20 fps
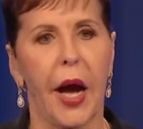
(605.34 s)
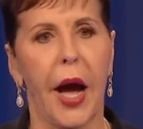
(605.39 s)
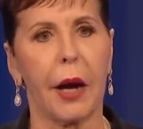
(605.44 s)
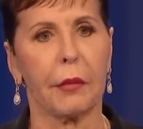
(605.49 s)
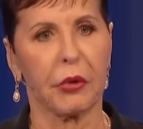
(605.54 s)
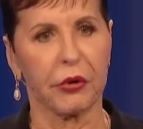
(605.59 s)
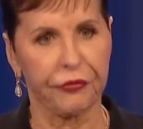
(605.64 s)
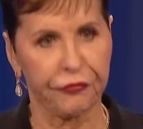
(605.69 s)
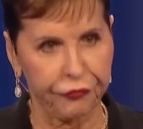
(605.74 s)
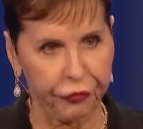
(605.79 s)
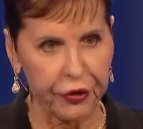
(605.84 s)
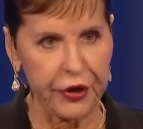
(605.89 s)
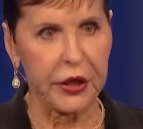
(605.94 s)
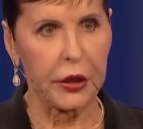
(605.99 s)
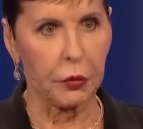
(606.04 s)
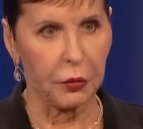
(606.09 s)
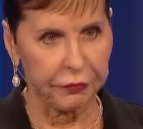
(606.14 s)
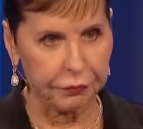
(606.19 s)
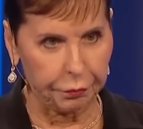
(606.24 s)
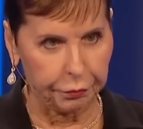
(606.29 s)
I'm a
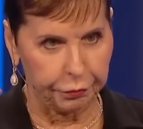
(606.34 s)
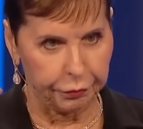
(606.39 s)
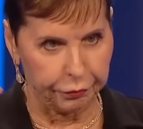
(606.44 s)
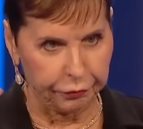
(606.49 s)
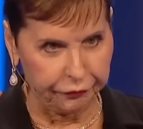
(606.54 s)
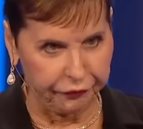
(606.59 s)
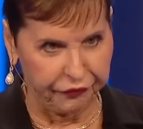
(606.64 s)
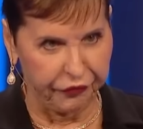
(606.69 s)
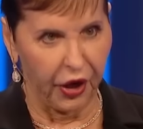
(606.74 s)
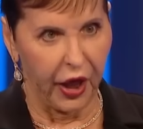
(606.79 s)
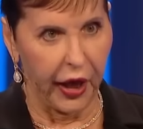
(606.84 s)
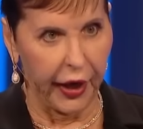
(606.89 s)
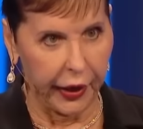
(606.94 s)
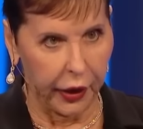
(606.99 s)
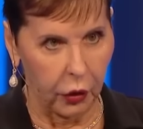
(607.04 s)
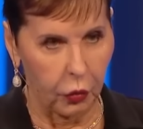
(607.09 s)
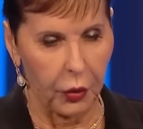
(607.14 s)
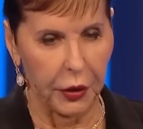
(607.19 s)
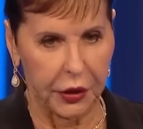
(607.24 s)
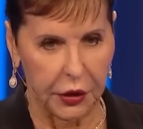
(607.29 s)
frequent
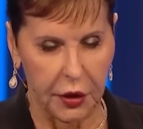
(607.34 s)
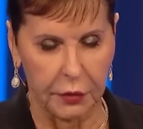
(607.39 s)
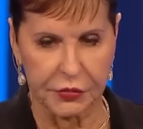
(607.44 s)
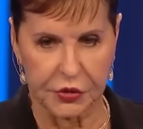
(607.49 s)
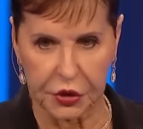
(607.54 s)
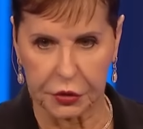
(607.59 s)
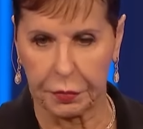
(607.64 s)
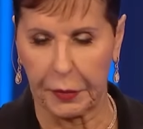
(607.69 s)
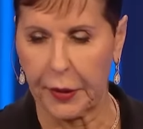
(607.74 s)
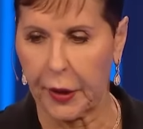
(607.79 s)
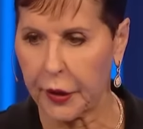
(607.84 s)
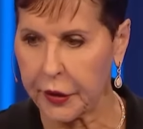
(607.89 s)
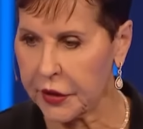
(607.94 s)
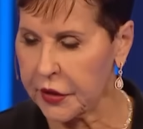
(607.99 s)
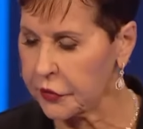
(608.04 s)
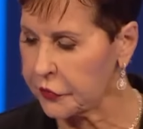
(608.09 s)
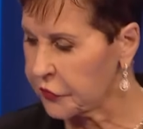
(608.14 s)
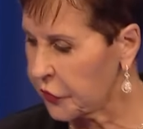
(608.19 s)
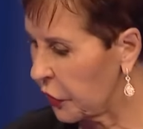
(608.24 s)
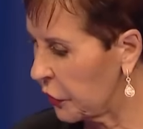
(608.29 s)
flyer when it comes to
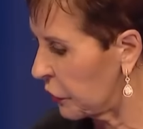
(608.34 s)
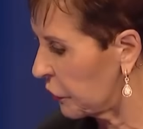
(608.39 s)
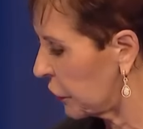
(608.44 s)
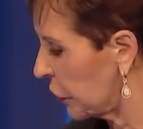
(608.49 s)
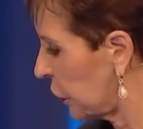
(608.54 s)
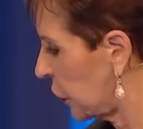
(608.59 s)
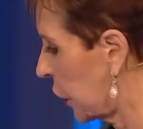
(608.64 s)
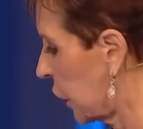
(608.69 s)
potty, so.